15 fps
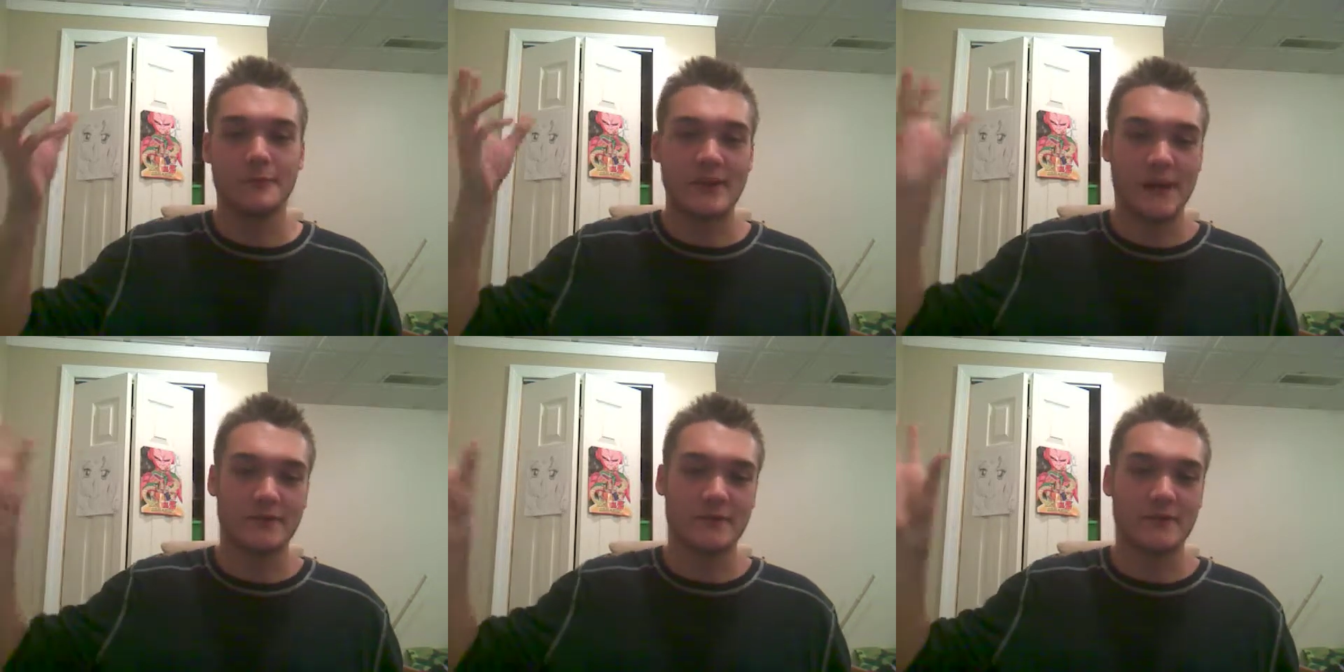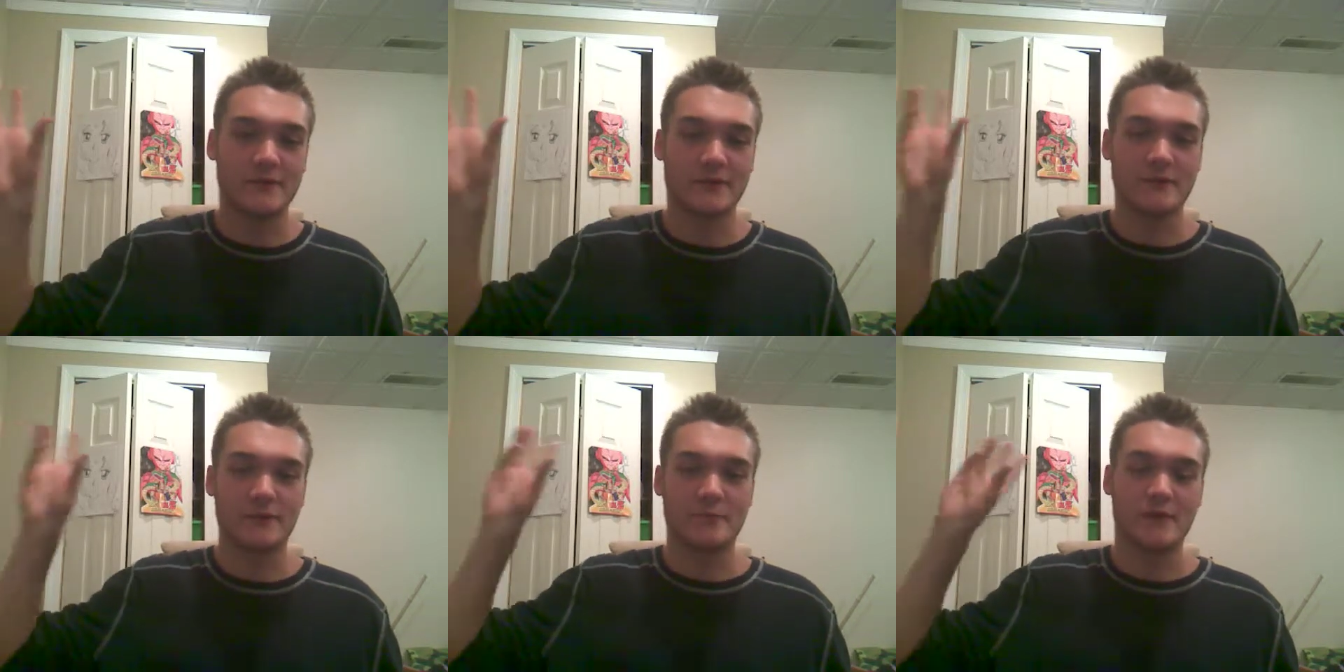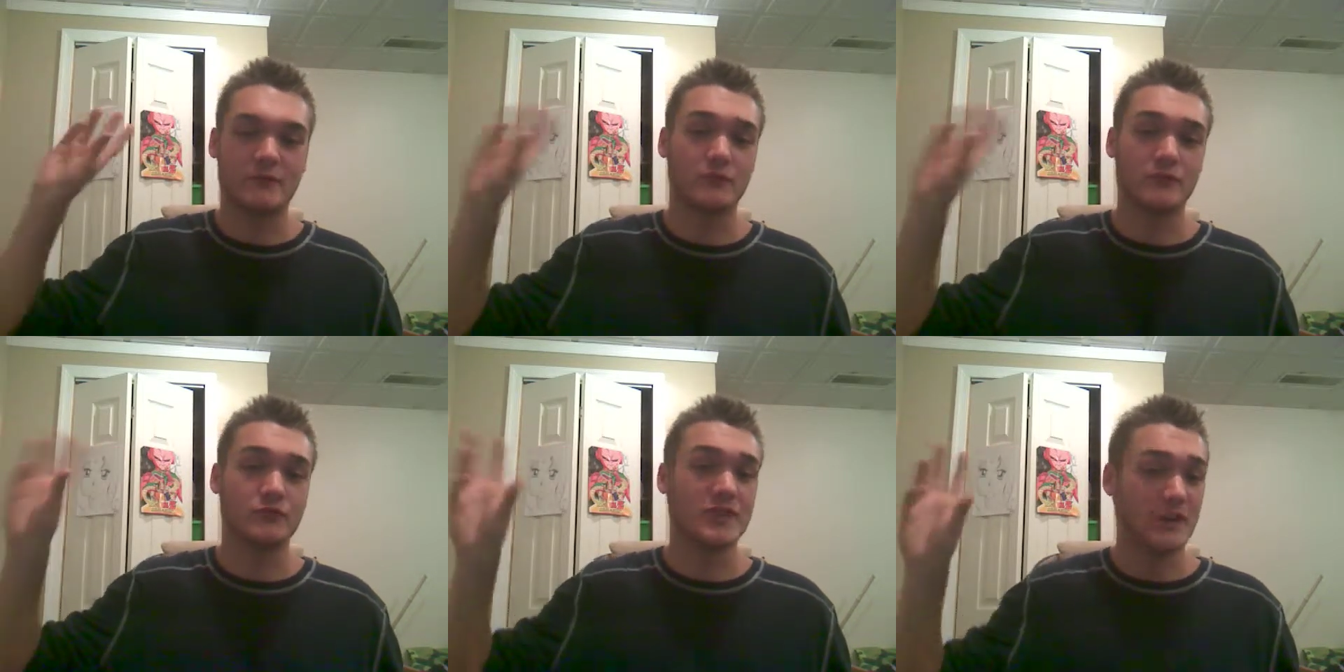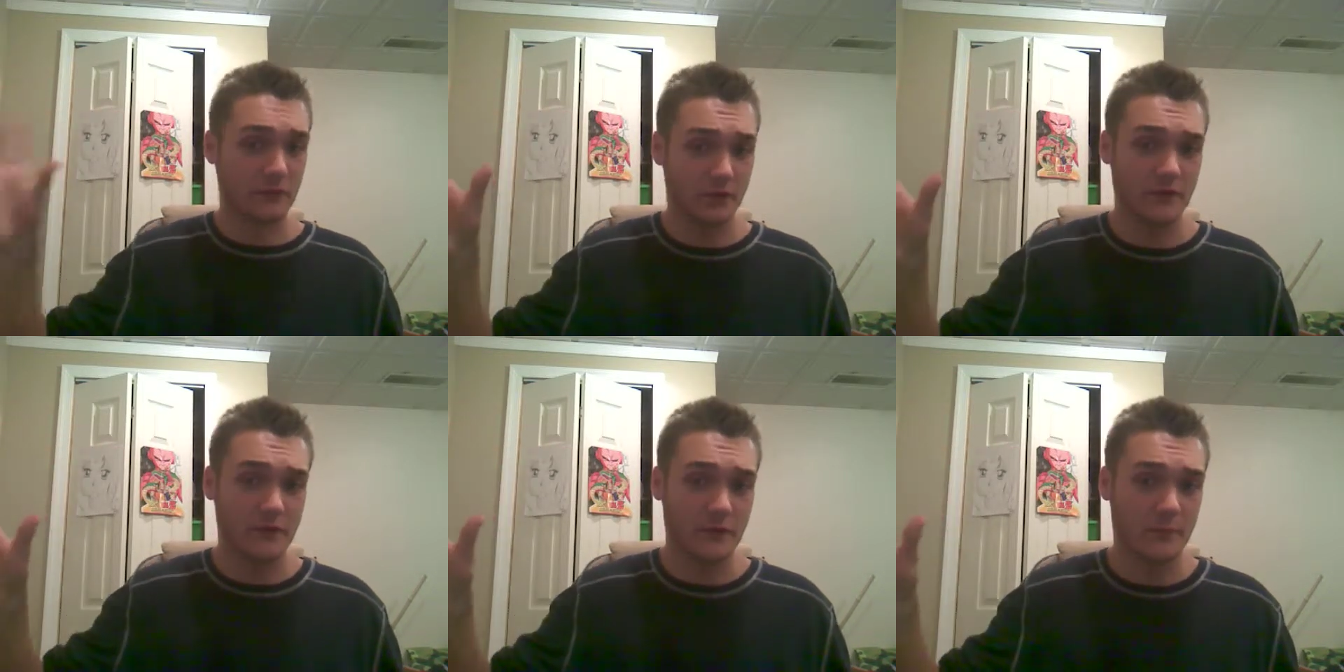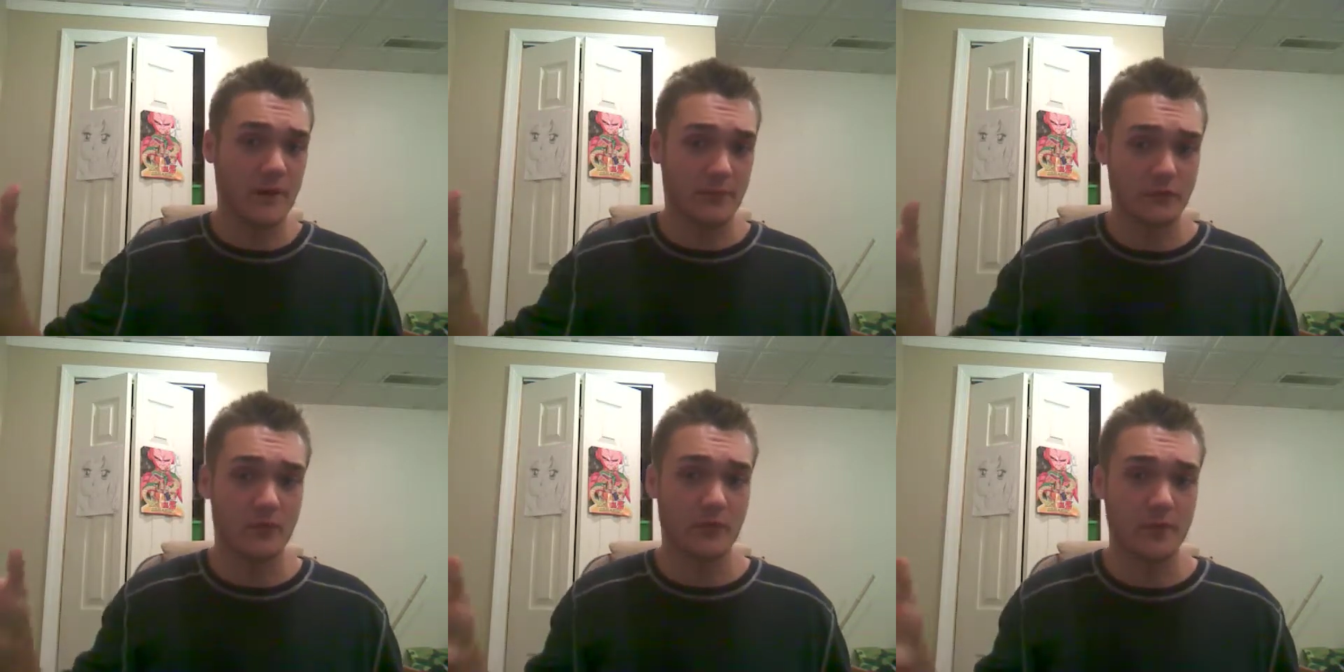captain of the Mon general of the
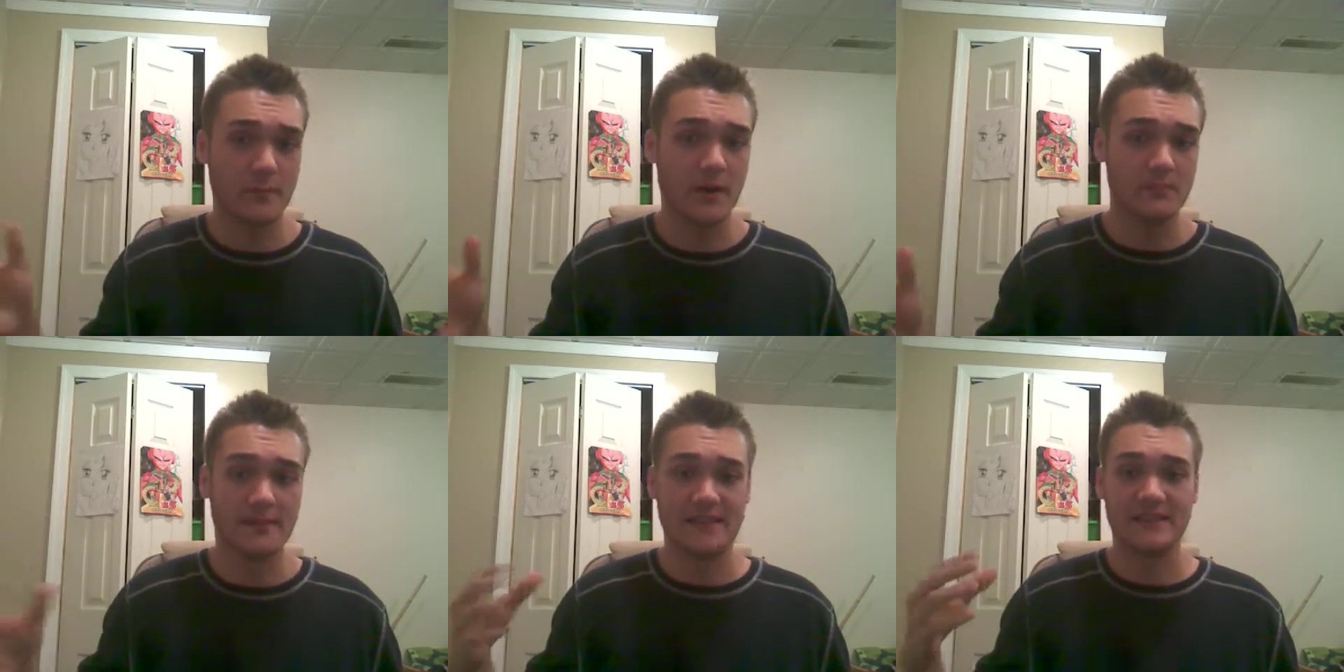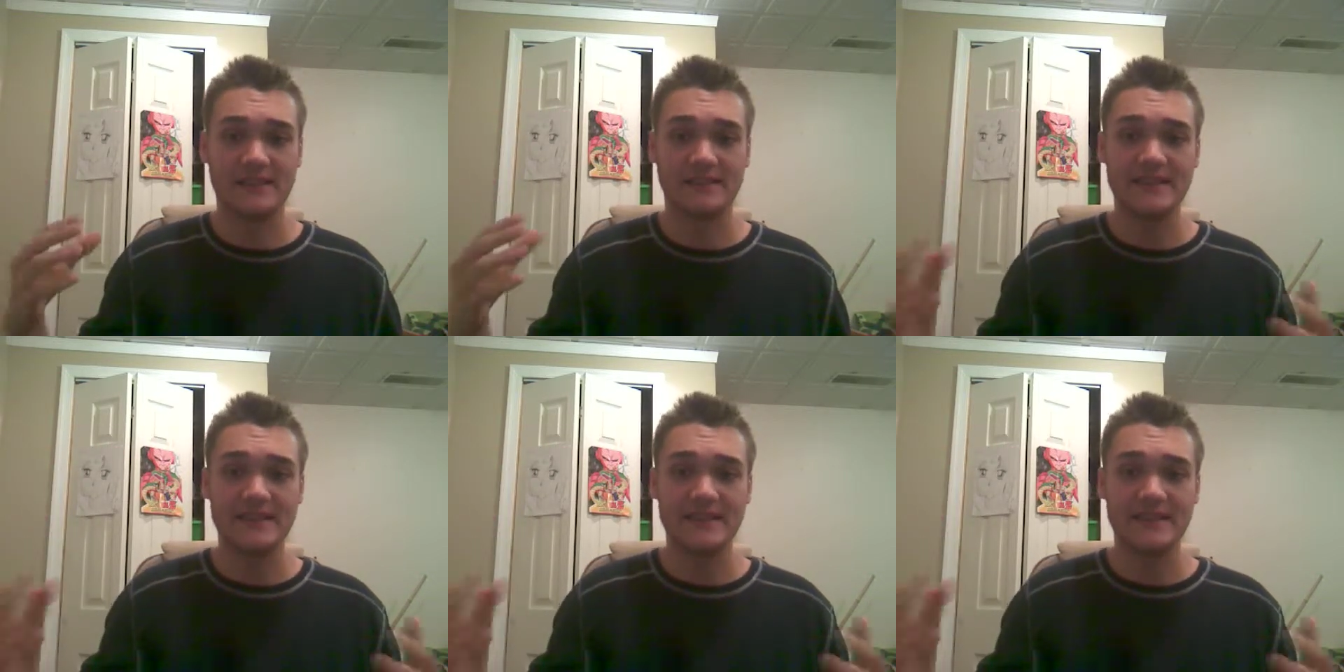Monroe Republic. He